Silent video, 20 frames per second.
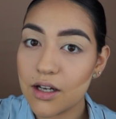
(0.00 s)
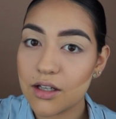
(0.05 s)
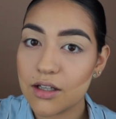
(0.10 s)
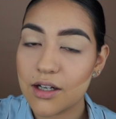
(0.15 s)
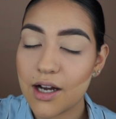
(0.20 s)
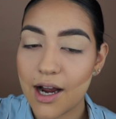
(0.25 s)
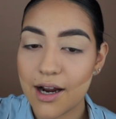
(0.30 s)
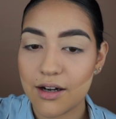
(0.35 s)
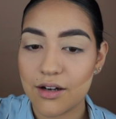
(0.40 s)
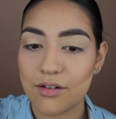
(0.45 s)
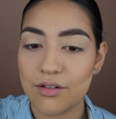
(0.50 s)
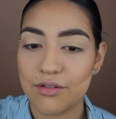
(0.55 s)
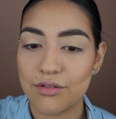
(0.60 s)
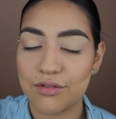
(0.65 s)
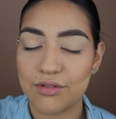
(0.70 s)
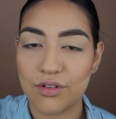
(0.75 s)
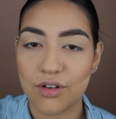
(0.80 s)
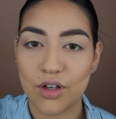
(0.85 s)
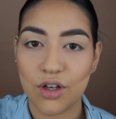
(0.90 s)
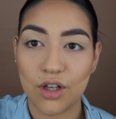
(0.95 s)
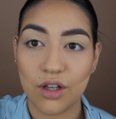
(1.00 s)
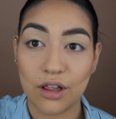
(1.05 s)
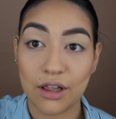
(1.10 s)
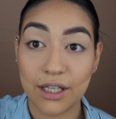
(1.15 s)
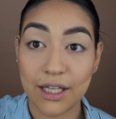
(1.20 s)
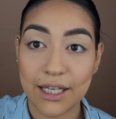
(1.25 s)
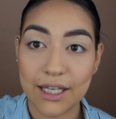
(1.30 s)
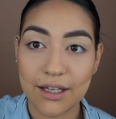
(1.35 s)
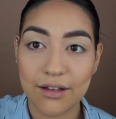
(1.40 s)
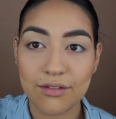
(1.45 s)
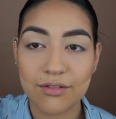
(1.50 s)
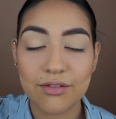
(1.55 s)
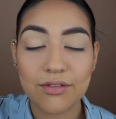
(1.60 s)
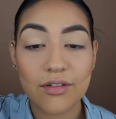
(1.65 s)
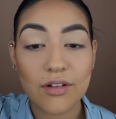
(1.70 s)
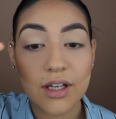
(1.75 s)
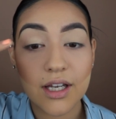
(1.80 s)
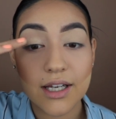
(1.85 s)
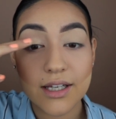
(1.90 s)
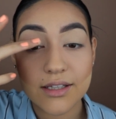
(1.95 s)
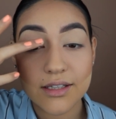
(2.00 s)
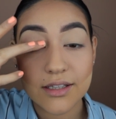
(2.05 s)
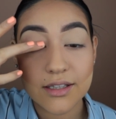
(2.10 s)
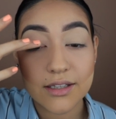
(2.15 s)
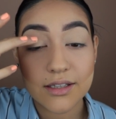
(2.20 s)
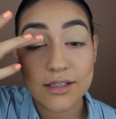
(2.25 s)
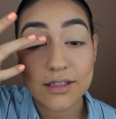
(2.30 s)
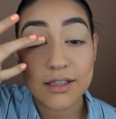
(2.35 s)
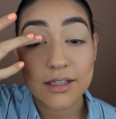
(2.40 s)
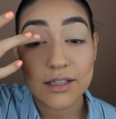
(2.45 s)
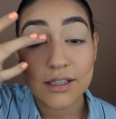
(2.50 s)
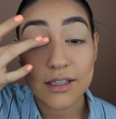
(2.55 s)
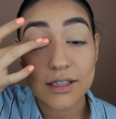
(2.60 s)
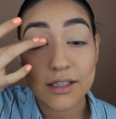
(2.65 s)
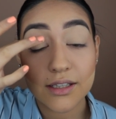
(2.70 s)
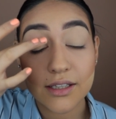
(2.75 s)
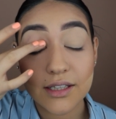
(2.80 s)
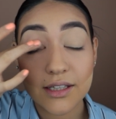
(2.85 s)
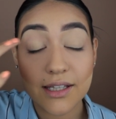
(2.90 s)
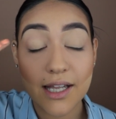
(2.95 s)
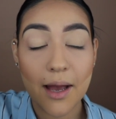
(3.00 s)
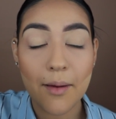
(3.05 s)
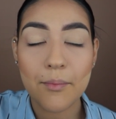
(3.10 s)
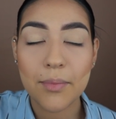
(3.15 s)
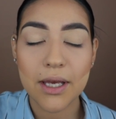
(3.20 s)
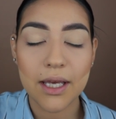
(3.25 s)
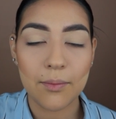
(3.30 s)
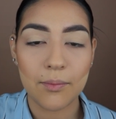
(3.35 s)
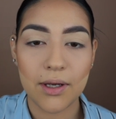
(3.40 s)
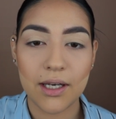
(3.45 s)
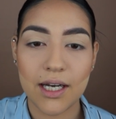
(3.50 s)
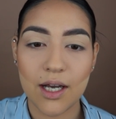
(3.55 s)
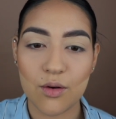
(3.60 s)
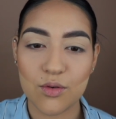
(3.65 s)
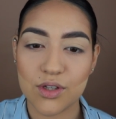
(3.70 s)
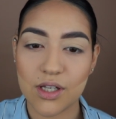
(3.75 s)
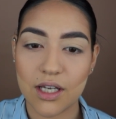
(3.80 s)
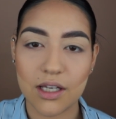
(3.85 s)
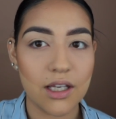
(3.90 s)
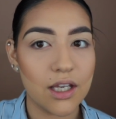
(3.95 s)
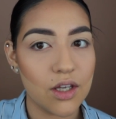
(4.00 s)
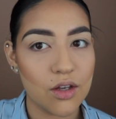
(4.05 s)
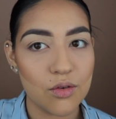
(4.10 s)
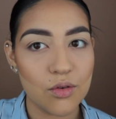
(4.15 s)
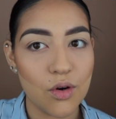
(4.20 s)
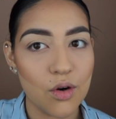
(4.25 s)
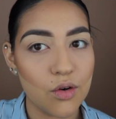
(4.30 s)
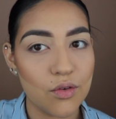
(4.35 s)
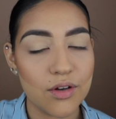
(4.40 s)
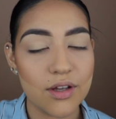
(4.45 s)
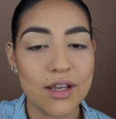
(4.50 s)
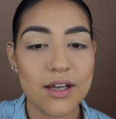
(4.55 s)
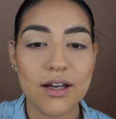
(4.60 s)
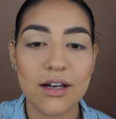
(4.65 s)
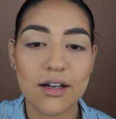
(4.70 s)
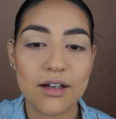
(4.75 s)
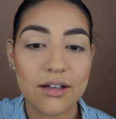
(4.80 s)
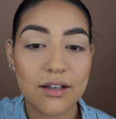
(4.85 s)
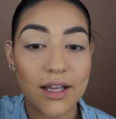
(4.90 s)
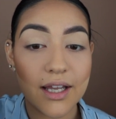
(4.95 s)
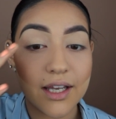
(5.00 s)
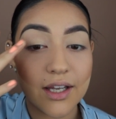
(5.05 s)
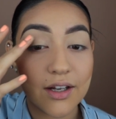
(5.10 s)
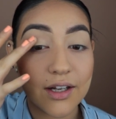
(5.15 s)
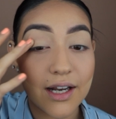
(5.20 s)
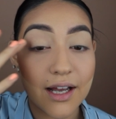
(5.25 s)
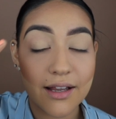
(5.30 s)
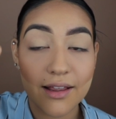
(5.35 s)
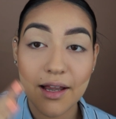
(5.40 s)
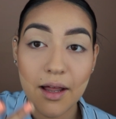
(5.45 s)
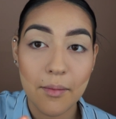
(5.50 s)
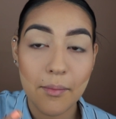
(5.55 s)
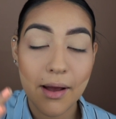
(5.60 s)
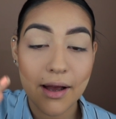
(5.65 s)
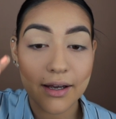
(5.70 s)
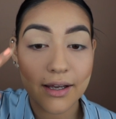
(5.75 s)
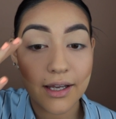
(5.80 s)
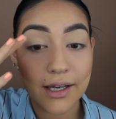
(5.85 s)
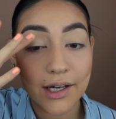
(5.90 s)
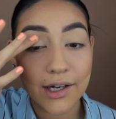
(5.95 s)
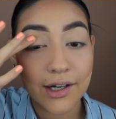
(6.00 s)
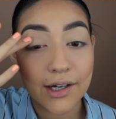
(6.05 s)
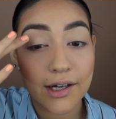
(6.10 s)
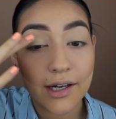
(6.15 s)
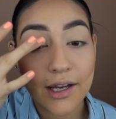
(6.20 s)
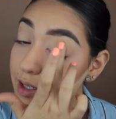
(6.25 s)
kind of leave, because, not being mean, I was like, can you go over there? Like, you're not allowed back here.